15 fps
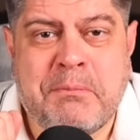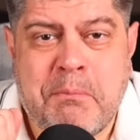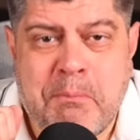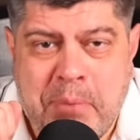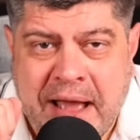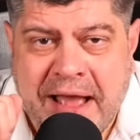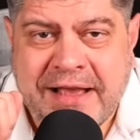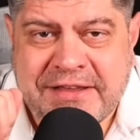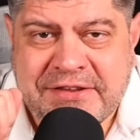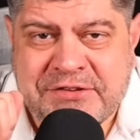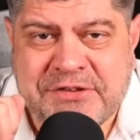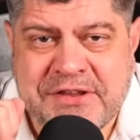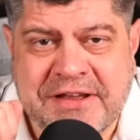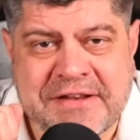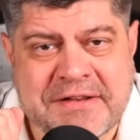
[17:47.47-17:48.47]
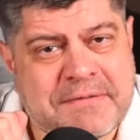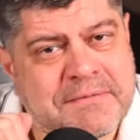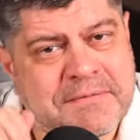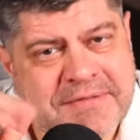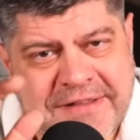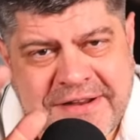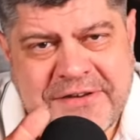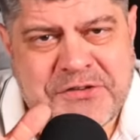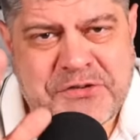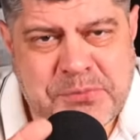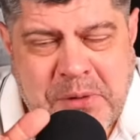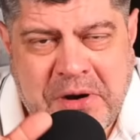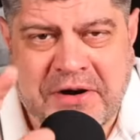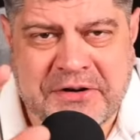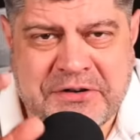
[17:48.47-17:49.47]
Pakistan, they're
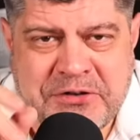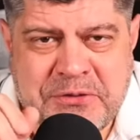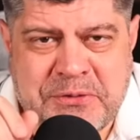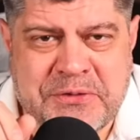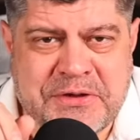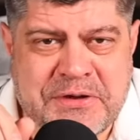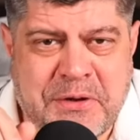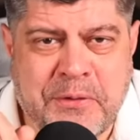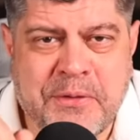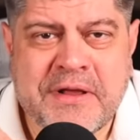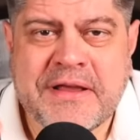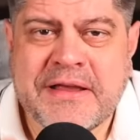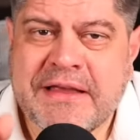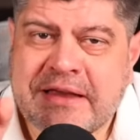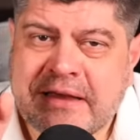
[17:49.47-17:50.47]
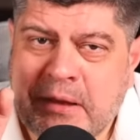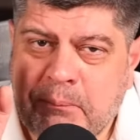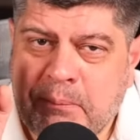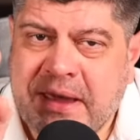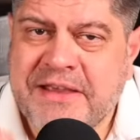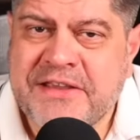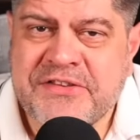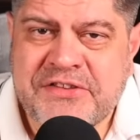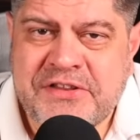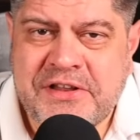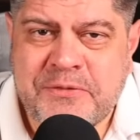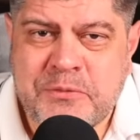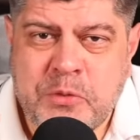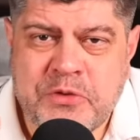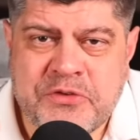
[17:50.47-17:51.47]
smart too, you know.
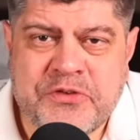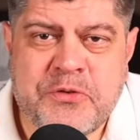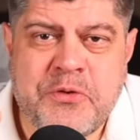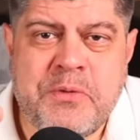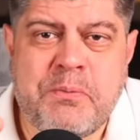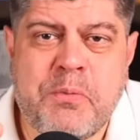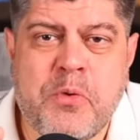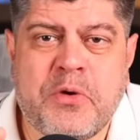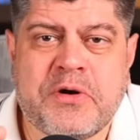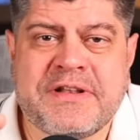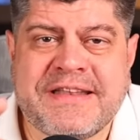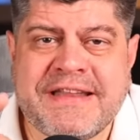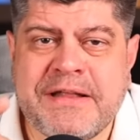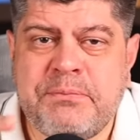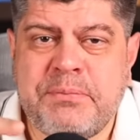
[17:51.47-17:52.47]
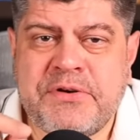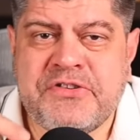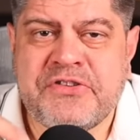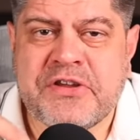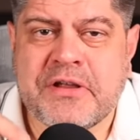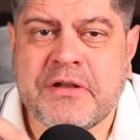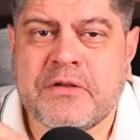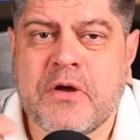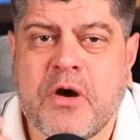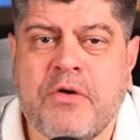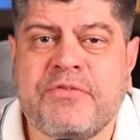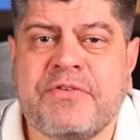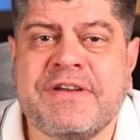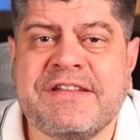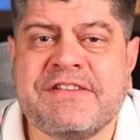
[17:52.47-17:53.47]
Pakistan wants to import 10%
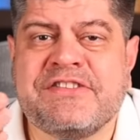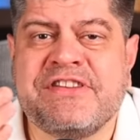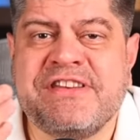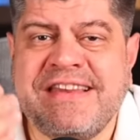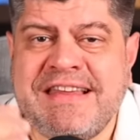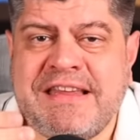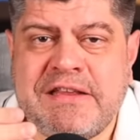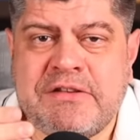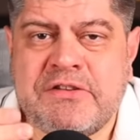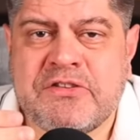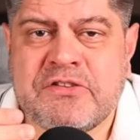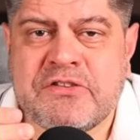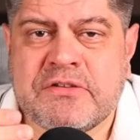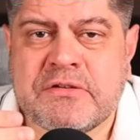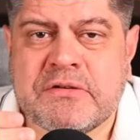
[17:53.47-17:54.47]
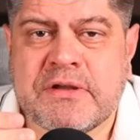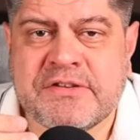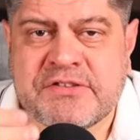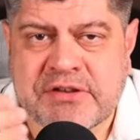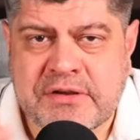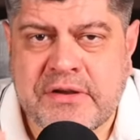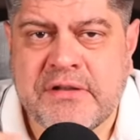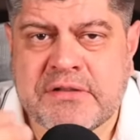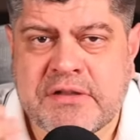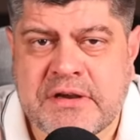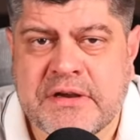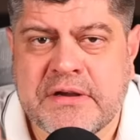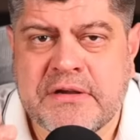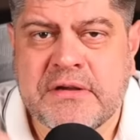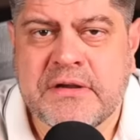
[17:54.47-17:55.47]
of its needs as a
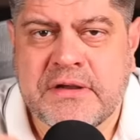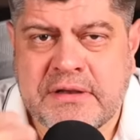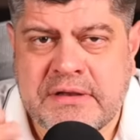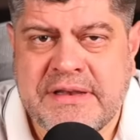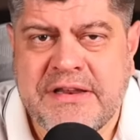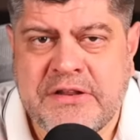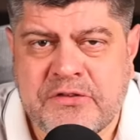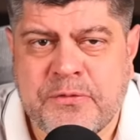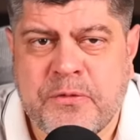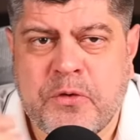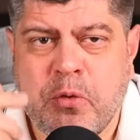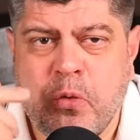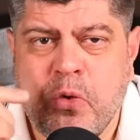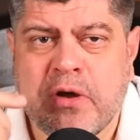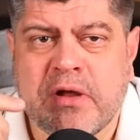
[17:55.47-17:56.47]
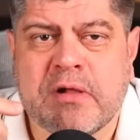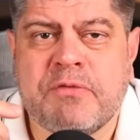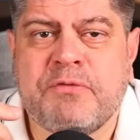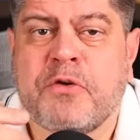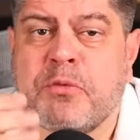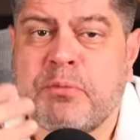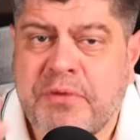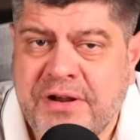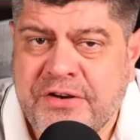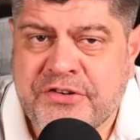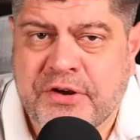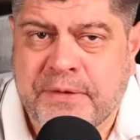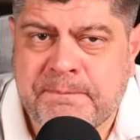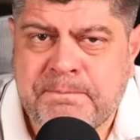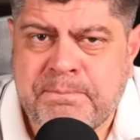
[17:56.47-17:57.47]
country, needs for oil, from Russia.